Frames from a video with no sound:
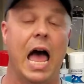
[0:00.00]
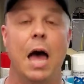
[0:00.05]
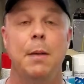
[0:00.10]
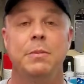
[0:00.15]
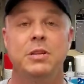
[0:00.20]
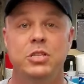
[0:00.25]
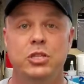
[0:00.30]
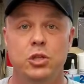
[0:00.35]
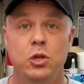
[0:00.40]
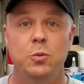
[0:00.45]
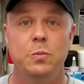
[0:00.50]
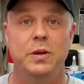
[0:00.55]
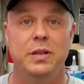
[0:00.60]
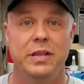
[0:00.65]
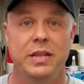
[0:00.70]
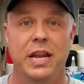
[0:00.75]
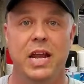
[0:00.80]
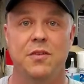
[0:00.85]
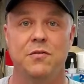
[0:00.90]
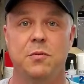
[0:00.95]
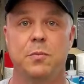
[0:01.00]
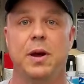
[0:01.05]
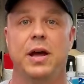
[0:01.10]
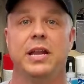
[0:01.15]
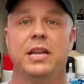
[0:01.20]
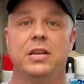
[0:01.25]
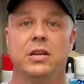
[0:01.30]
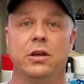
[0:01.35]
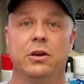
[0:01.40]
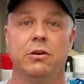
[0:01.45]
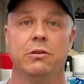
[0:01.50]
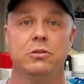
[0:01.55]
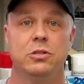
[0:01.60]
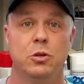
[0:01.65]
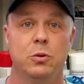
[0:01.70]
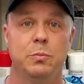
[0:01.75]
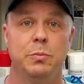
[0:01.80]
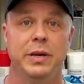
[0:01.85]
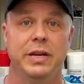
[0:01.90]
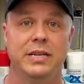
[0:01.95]
I'm assuming that everybody knows
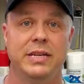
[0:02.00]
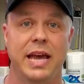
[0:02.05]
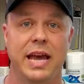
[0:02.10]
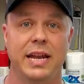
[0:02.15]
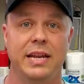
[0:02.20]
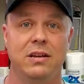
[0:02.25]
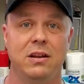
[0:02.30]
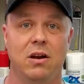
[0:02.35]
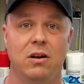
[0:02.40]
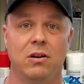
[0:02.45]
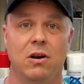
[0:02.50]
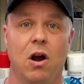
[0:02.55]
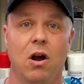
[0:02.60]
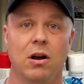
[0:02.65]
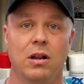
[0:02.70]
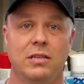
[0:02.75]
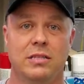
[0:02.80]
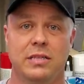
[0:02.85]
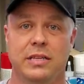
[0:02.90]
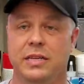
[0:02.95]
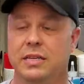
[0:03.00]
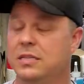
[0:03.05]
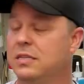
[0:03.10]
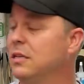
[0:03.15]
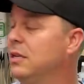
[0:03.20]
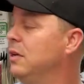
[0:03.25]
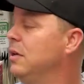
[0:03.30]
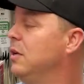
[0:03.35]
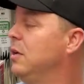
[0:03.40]
who Big Daddy Don Garlits is.